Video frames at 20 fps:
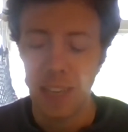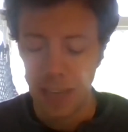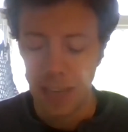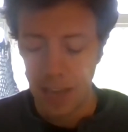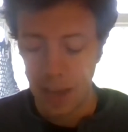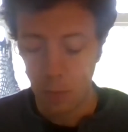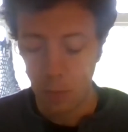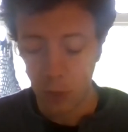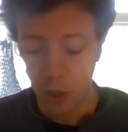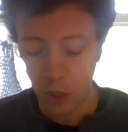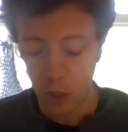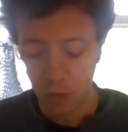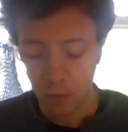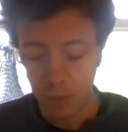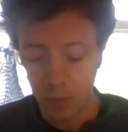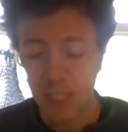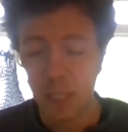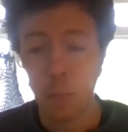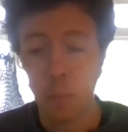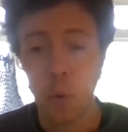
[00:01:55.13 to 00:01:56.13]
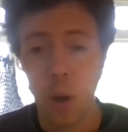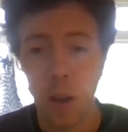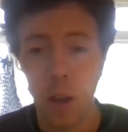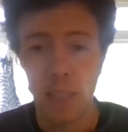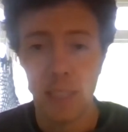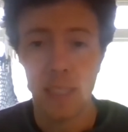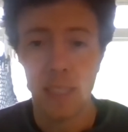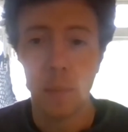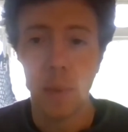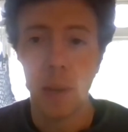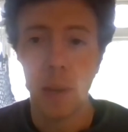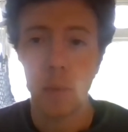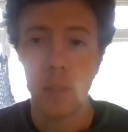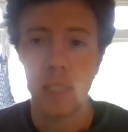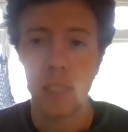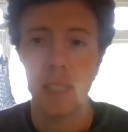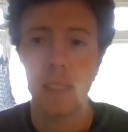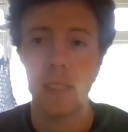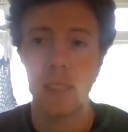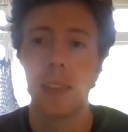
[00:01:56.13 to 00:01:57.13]
And we shouldn't be surprised, the Bible
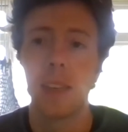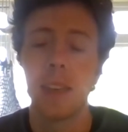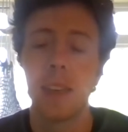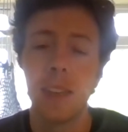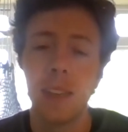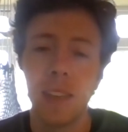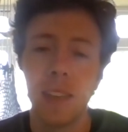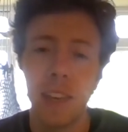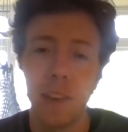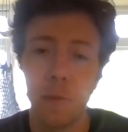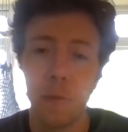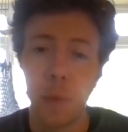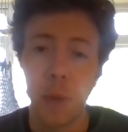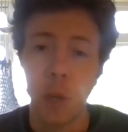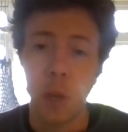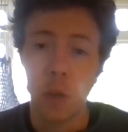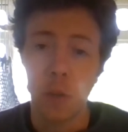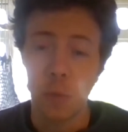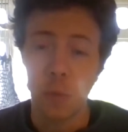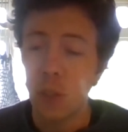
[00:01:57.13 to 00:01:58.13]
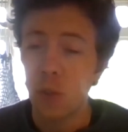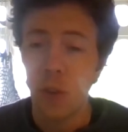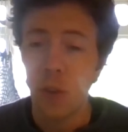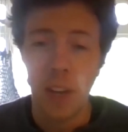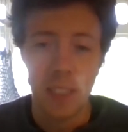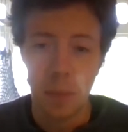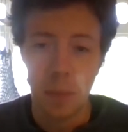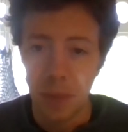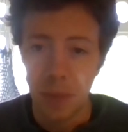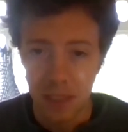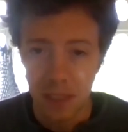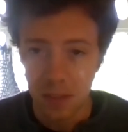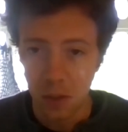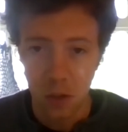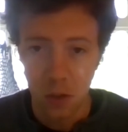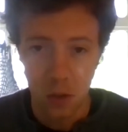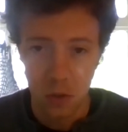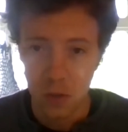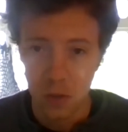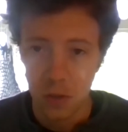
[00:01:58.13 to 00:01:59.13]
says, if because we try to please
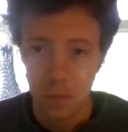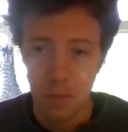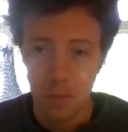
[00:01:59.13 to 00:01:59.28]
God,